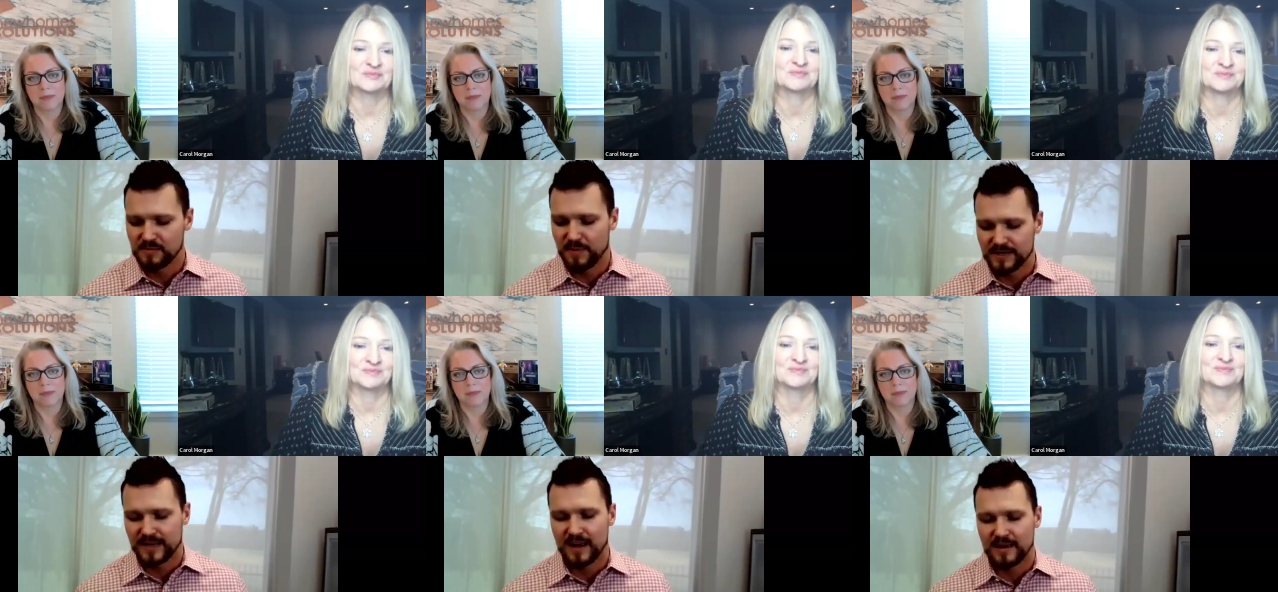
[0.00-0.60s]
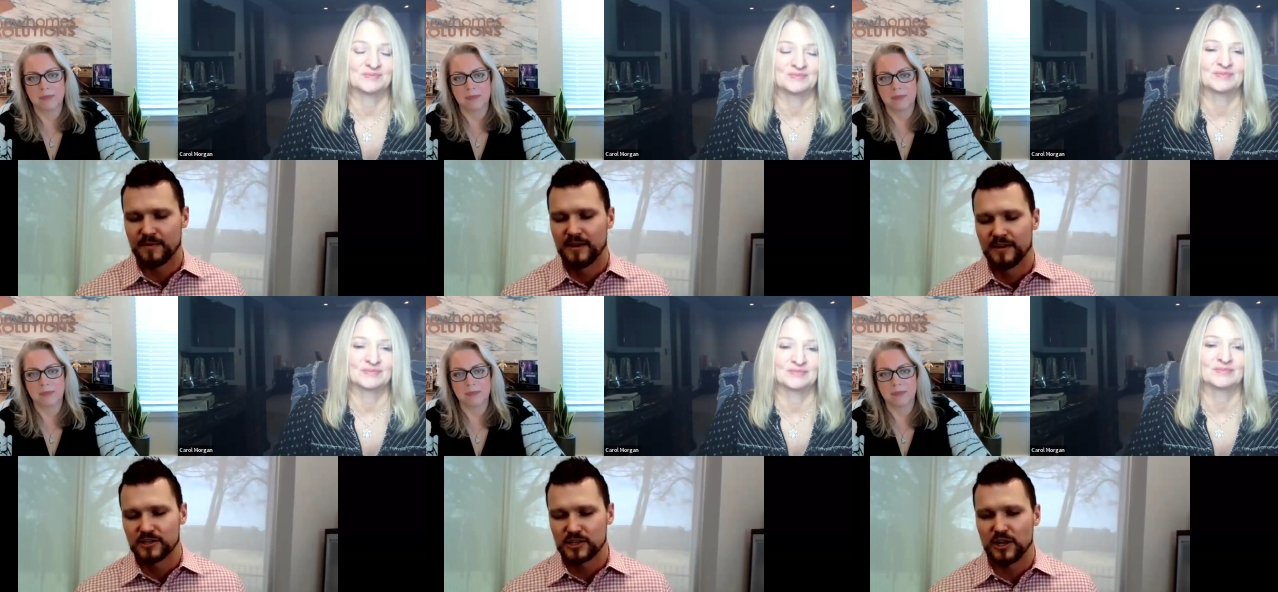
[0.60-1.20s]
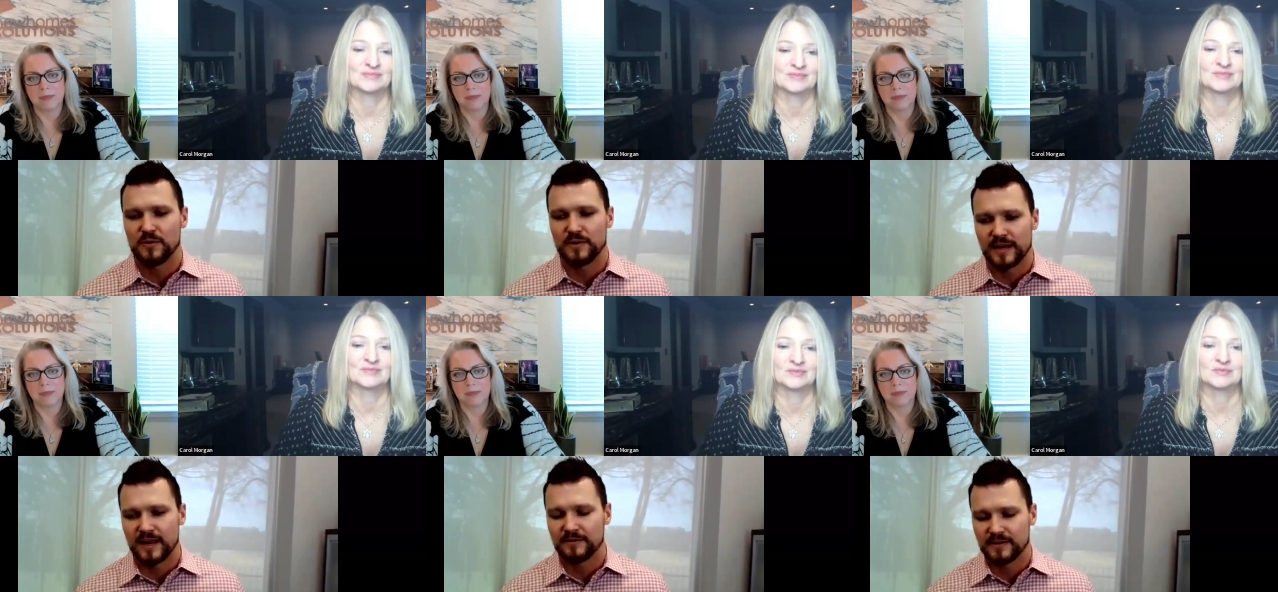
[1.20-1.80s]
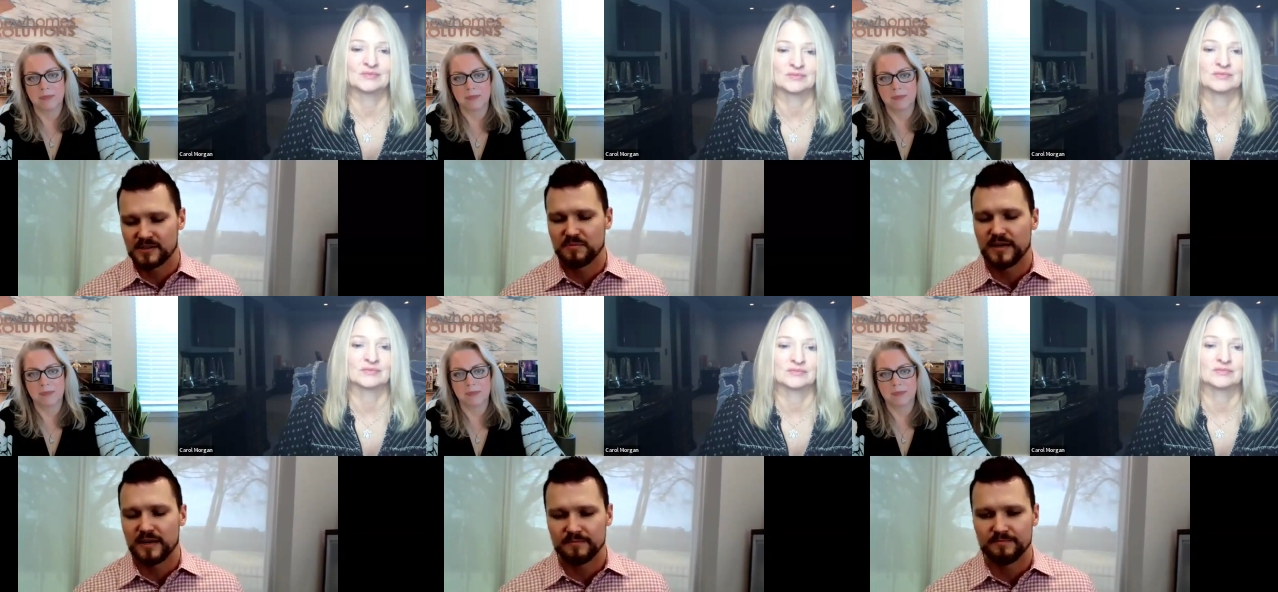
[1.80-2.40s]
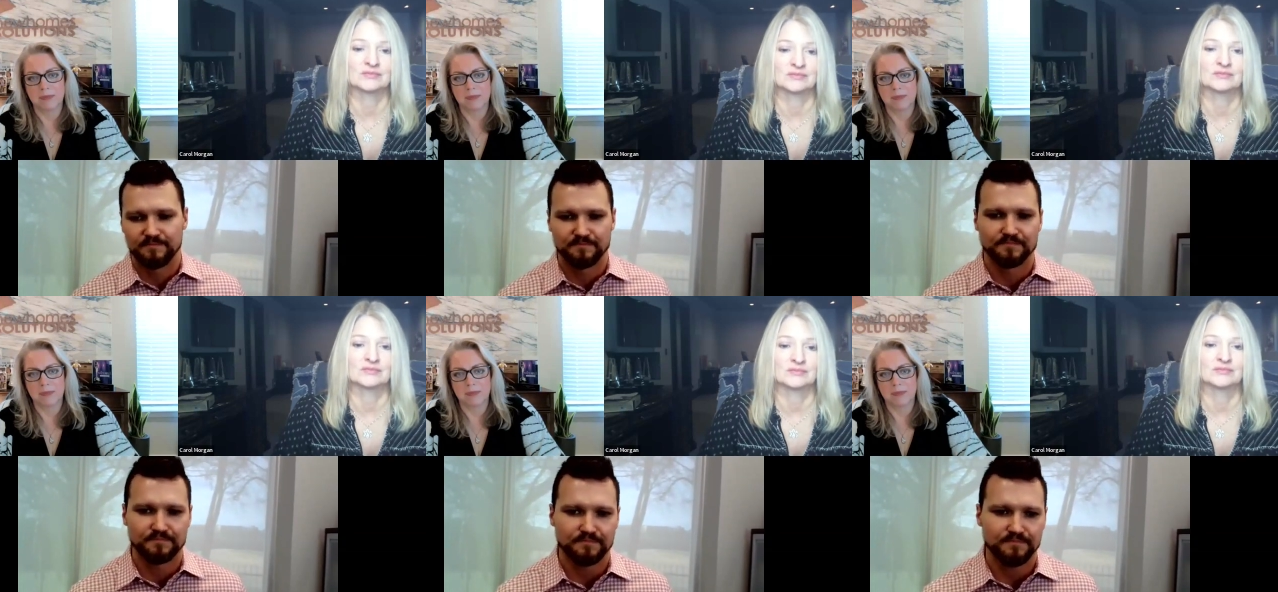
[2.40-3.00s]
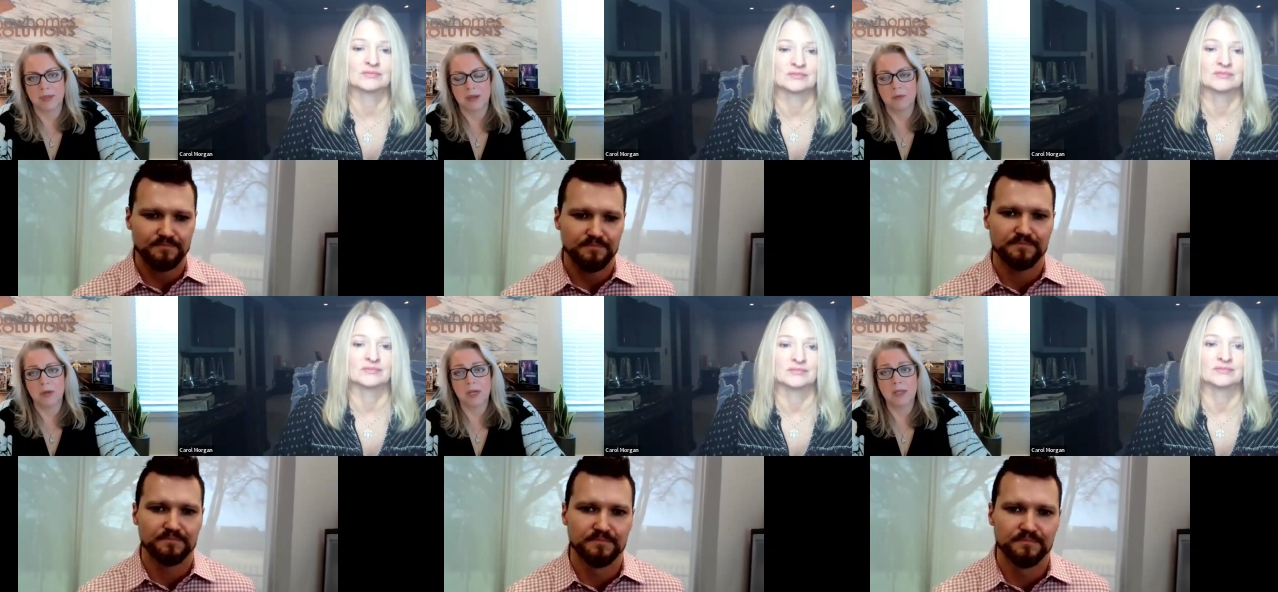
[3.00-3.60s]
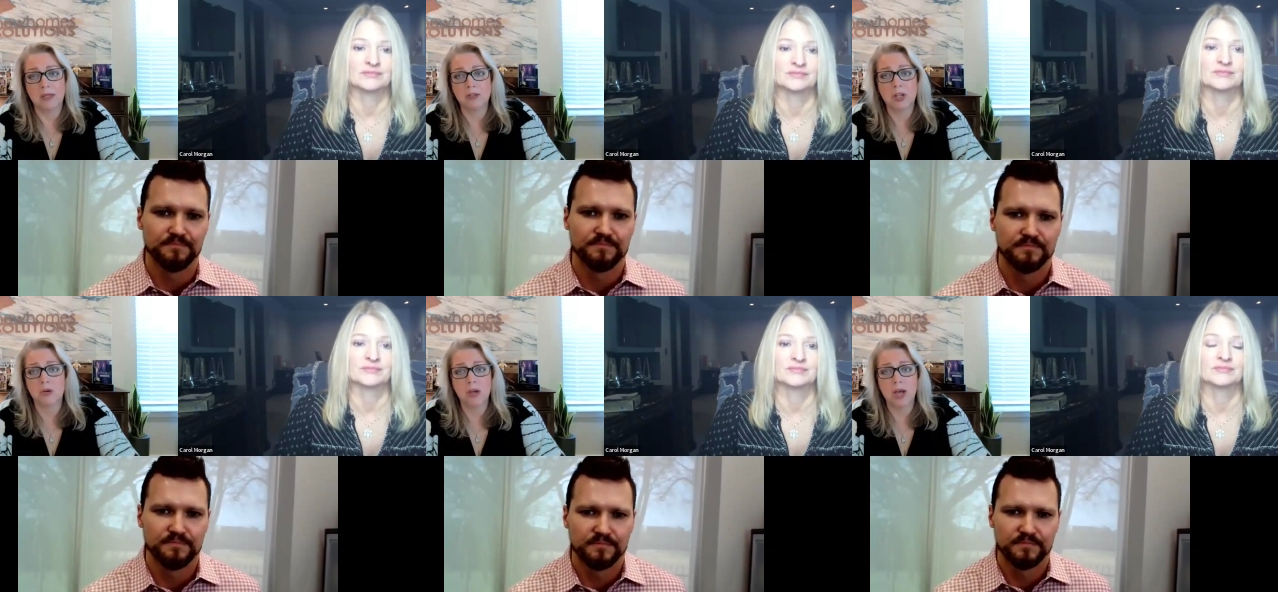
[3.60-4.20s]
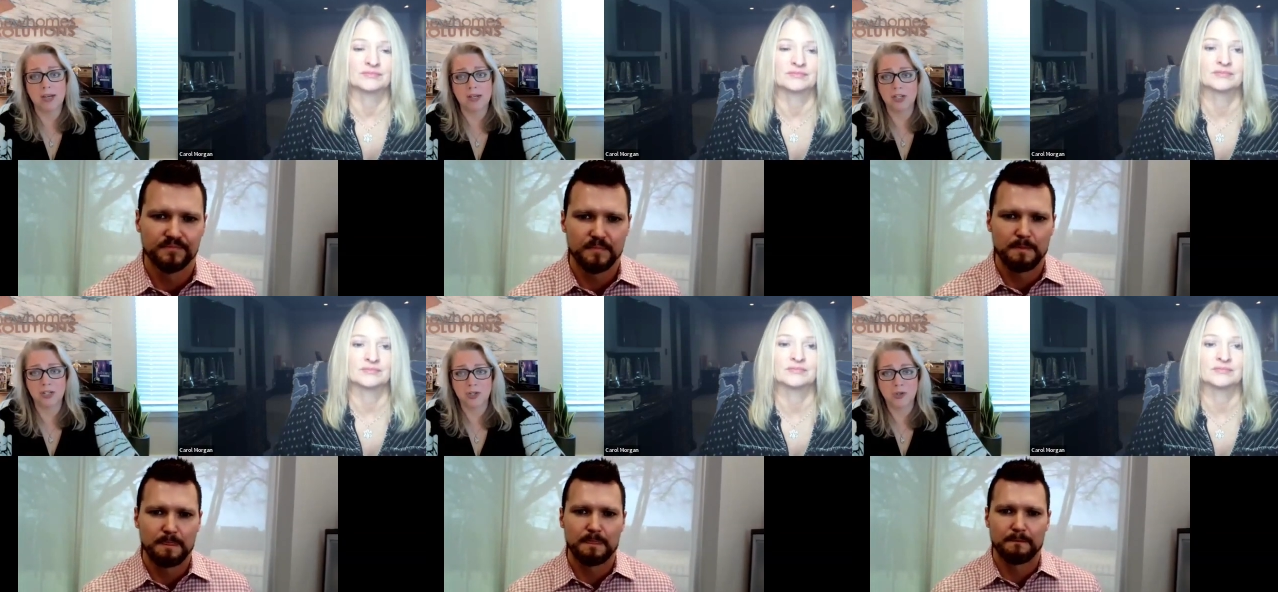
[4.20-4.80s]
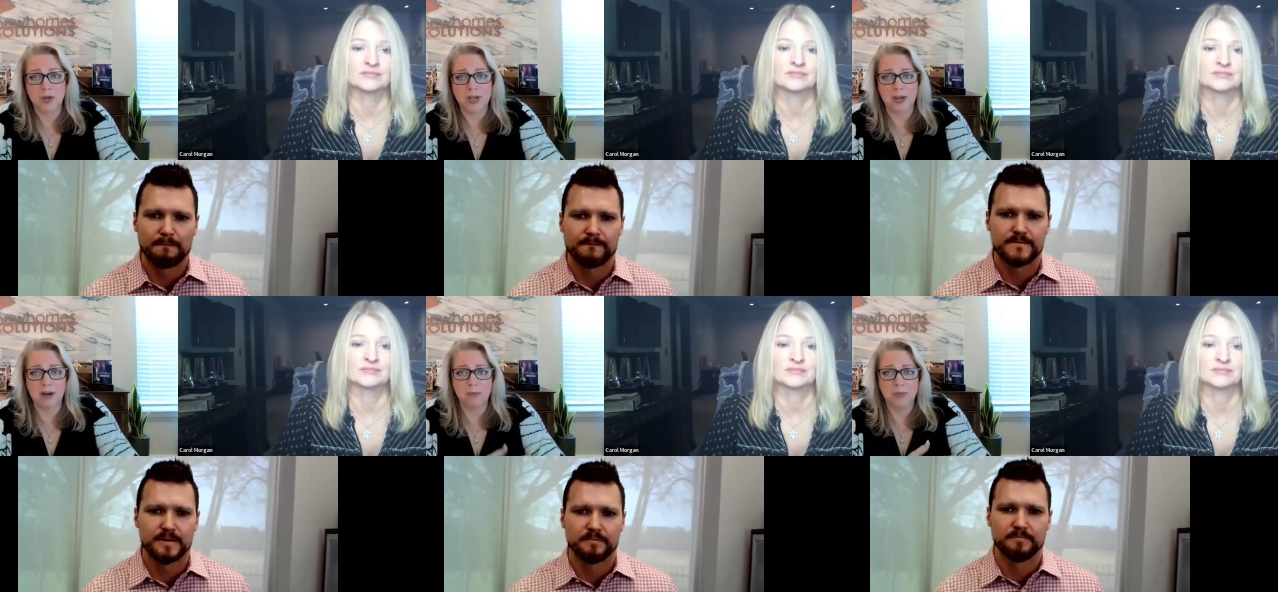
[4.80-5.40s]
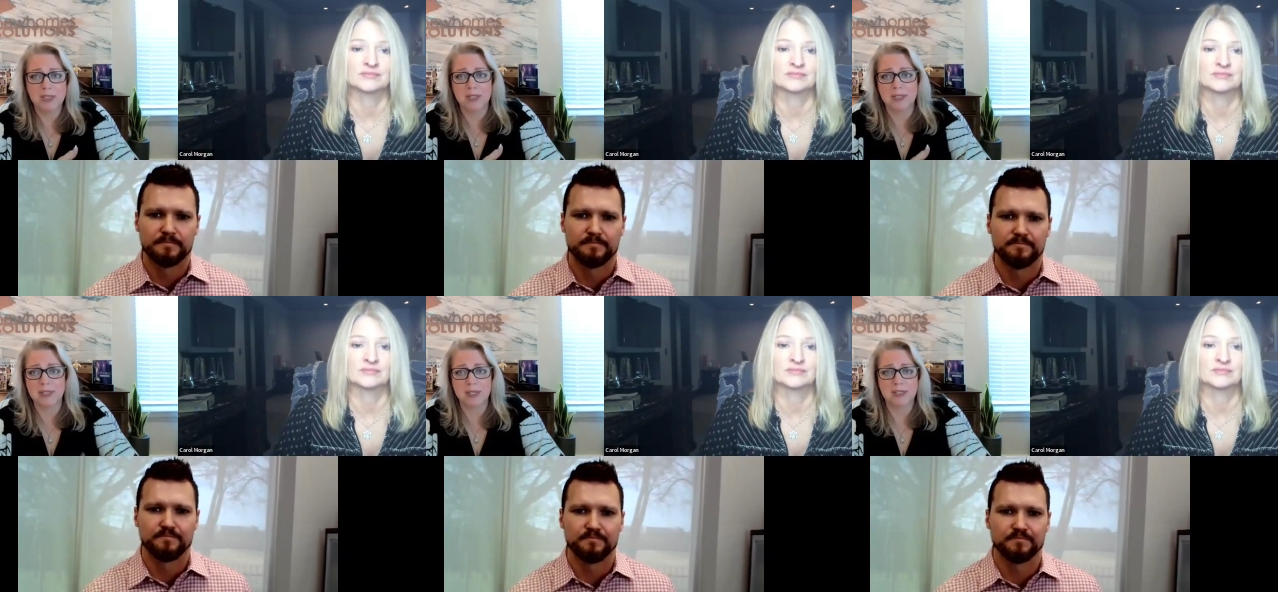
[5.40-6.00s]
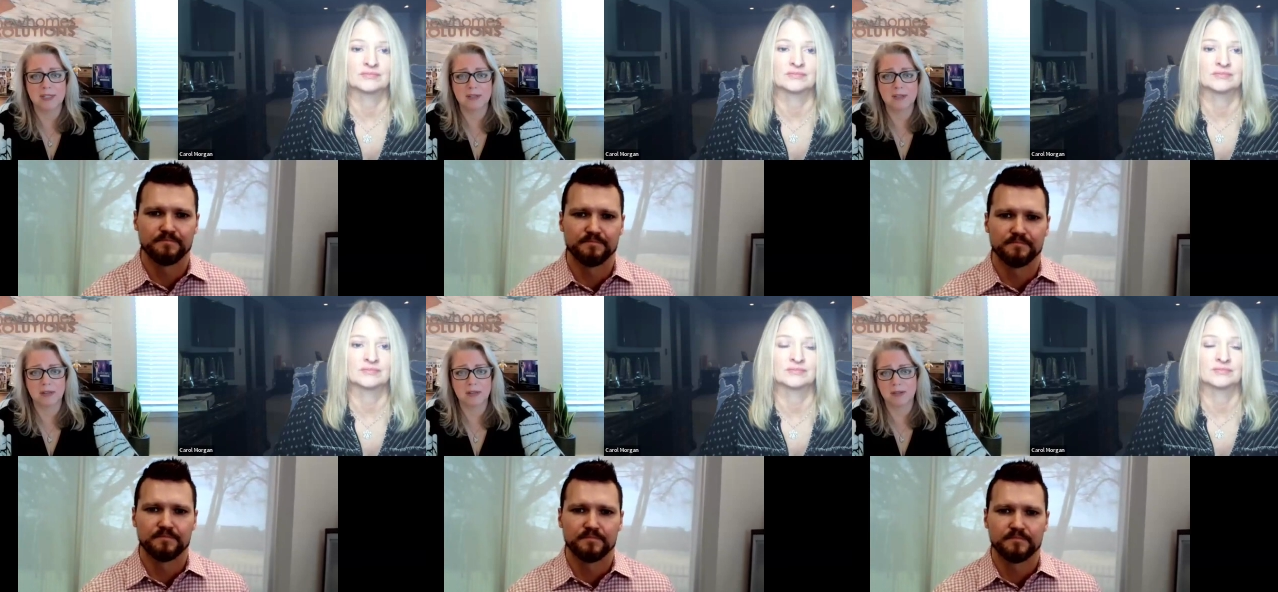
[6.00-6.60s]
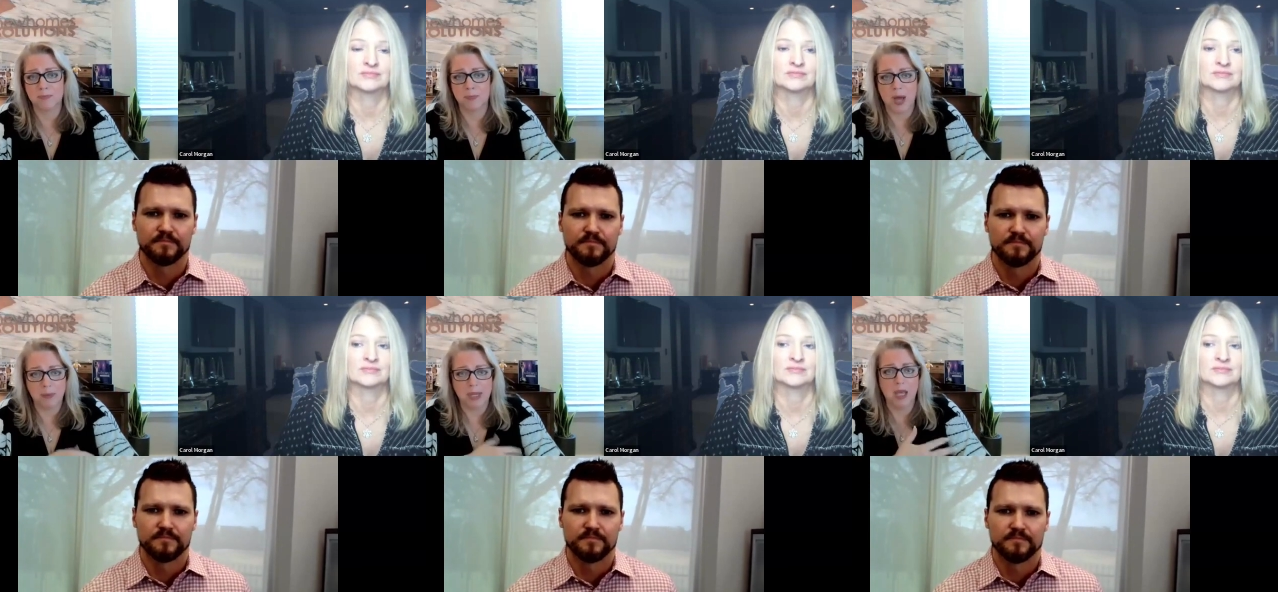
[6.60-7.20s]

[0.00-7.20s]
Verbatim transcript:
Speaker 1: spend time slowing down to speed up.
Speaker 2: And there's a whole cottage industry in our business that is that's